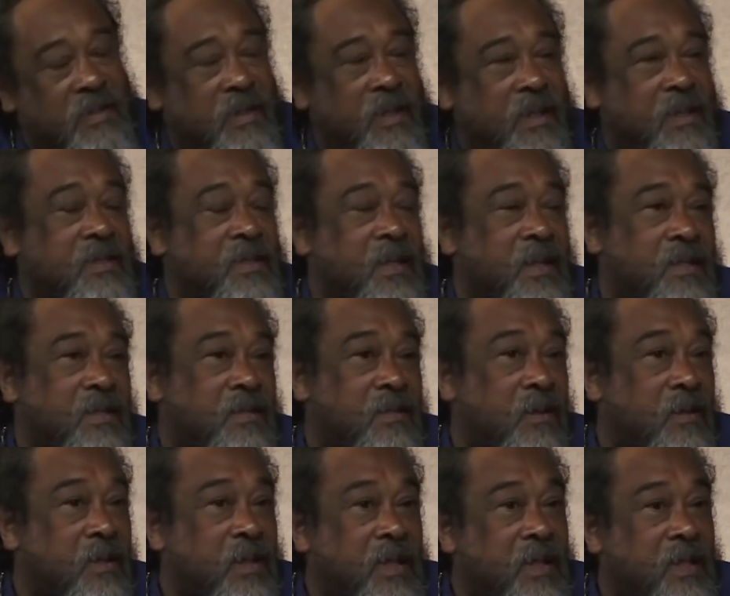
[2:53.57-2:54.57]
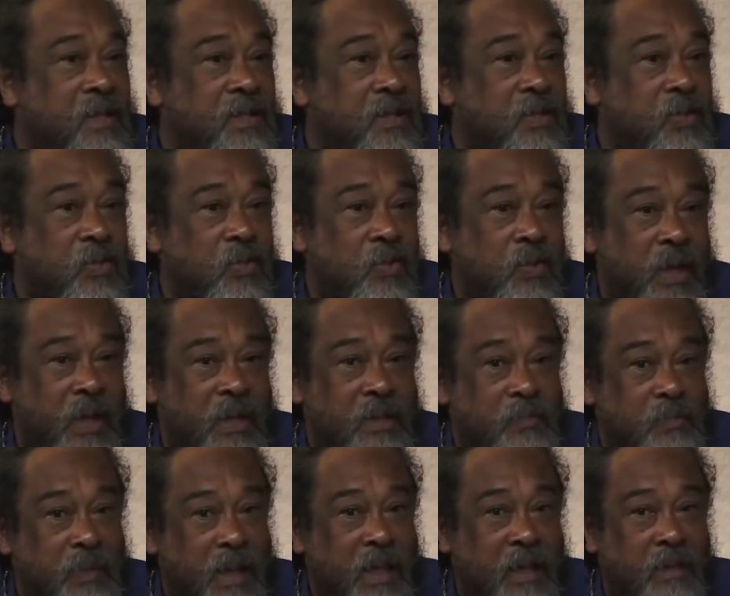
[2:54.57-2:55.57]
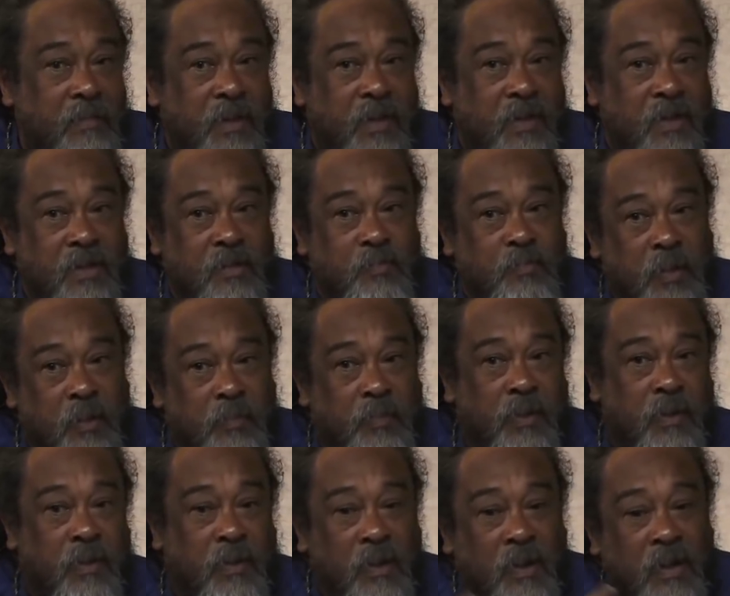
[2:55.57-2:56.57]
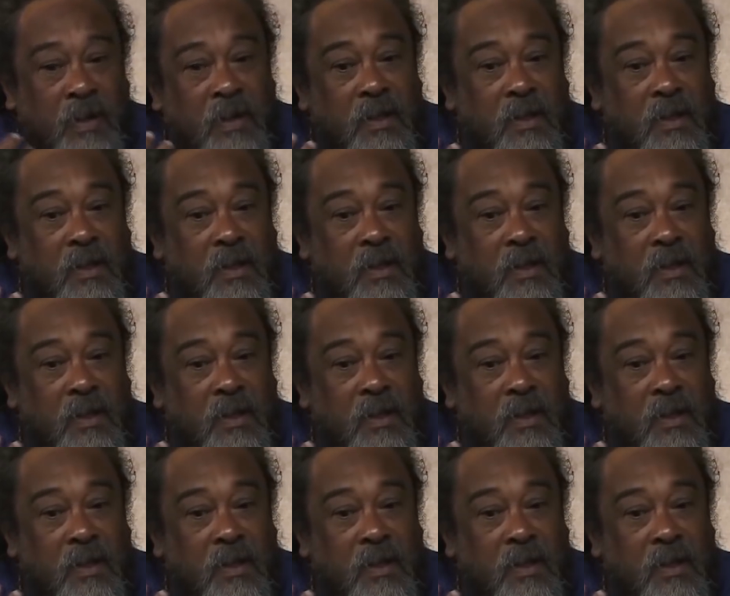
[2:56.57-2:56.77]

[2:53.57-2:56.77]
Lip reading: things that is not easy to explain because people